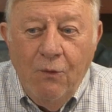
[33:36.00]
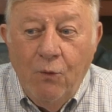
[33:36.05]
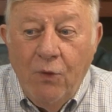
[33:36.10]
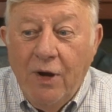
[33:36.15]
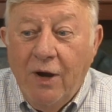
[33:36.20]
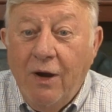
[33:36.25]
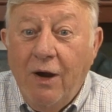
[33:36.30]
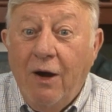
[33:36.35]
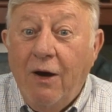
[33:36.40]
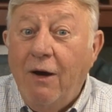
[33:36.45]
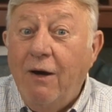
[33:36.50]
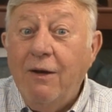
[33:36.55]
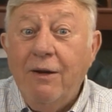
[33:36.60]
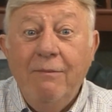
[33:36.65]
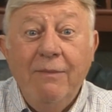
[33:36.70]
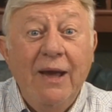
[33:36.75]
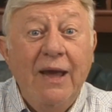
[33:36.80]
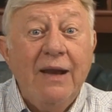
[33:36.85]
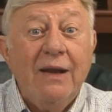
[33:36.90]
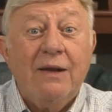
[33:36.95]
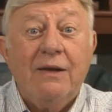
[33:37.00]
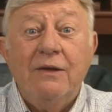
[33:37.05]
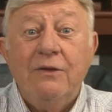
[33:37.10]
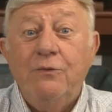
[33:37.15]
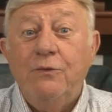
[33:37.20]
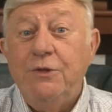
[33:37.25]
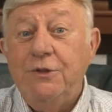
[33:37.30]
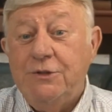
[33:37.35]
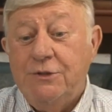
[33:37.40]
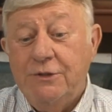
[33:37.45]
Well, automatically,
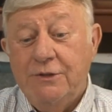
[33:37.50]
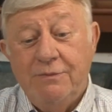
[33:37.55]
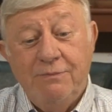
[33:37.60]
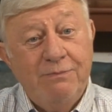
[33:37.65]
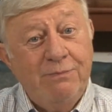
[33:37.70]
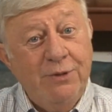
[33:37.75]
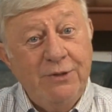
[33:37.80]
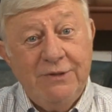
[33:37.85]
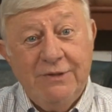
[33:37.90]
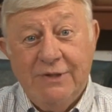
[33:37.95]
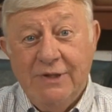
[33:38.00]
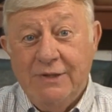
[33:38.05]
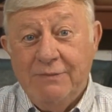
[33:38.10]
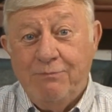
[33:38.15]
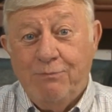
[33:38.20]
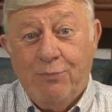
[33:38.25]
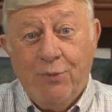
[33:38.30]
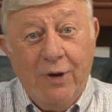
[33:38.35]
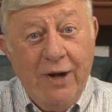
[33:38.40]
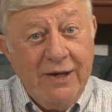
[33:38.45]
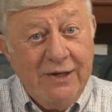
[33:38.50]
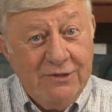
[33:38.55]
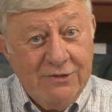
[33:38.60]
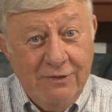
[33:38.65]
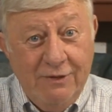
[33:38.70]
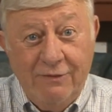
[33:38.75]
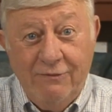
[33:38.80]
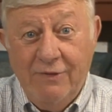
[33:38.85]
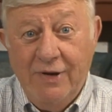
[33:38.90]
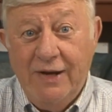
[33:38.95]
we should put the brakes
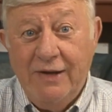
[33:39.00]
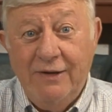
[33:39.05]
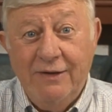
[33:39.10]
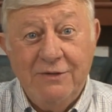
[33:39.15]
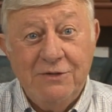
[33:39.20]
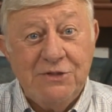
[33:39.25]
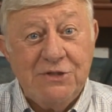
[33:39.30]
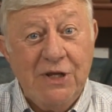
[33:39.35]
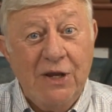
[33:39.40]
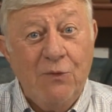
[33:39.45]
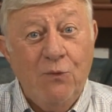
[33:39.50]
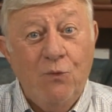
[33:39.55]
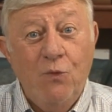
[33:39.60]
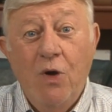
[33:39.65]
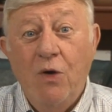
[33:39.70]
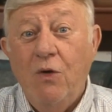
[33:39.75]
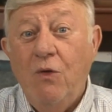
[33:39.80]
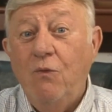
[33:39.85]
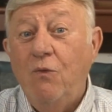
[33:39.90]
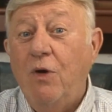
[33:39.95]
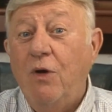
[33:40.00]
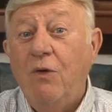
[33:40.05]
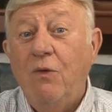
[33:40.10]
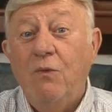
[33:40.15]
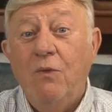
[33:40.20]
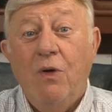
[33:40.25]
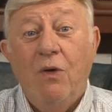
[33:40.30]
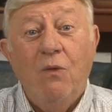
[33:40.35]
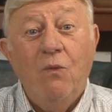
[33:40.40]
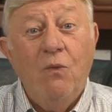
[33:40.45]
on right here and say, Whoa, whoa,
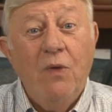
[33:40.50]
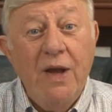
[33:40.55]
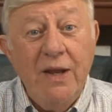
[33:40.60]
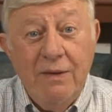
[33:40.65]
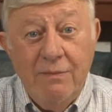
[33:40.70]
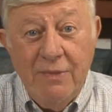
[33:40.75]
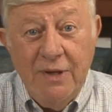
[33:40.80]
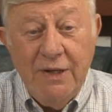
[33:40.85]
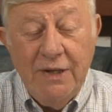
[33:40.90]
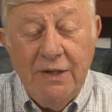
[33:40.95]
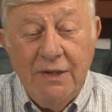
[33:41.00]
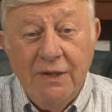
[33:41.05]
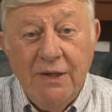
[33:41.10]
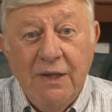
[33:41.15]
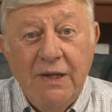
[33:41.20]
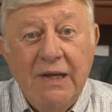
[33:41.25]
whoa, wait a minute.